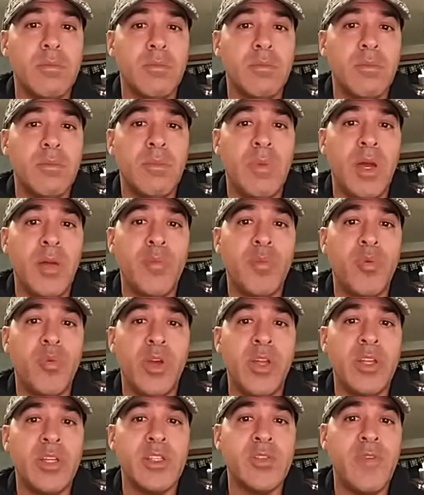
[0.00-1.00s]
my
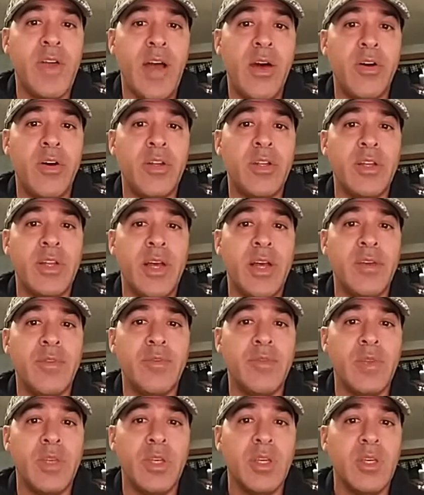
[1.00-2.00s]
point is valid and
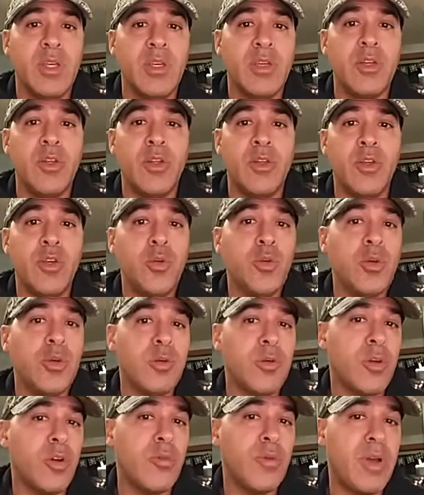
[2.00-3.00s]
you
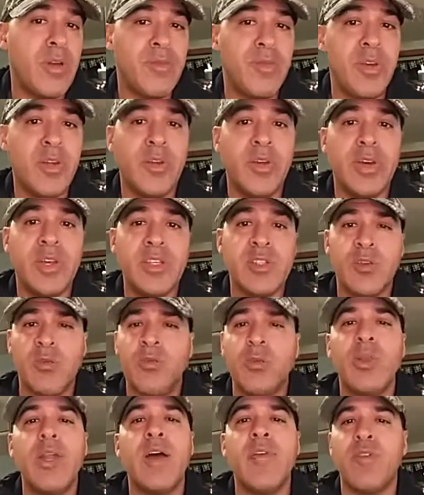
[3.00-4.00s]
hurt my feelings or
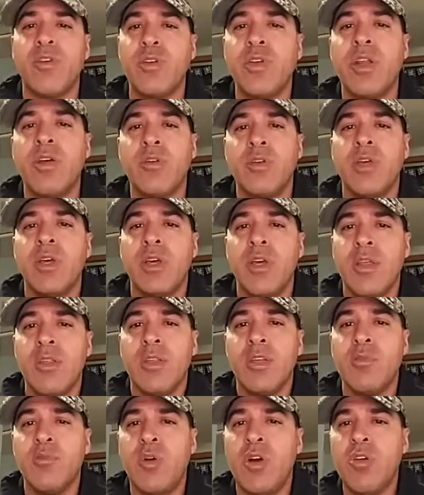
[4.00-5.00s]
whatever.
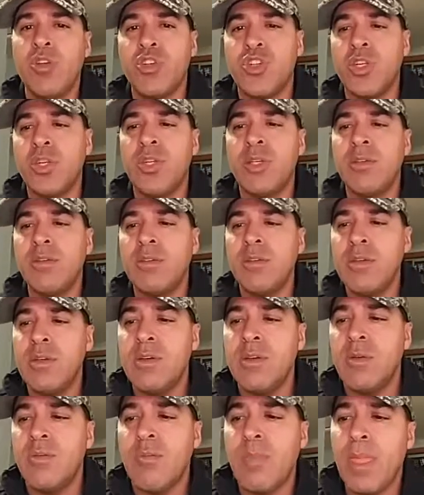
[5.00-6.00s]
The emotion
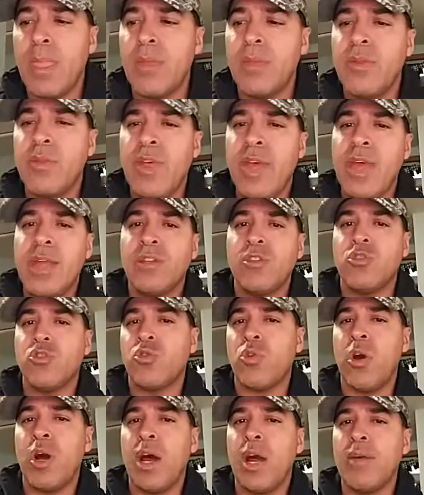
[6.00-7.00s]
then
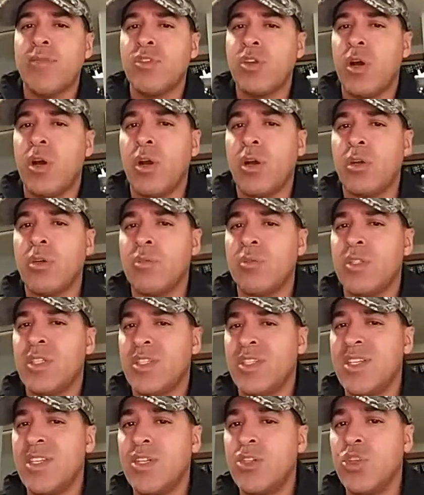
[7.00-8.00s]
drives our
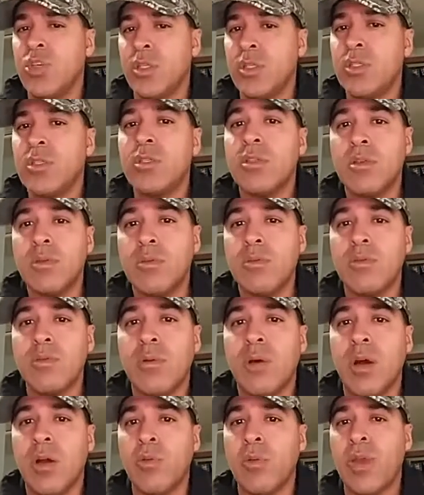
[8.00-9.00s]
decisions,
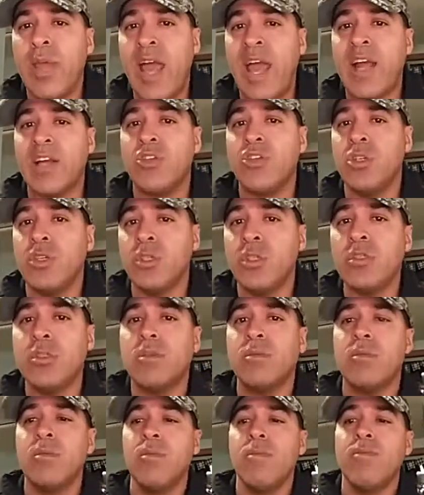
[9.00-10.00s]
our reactions,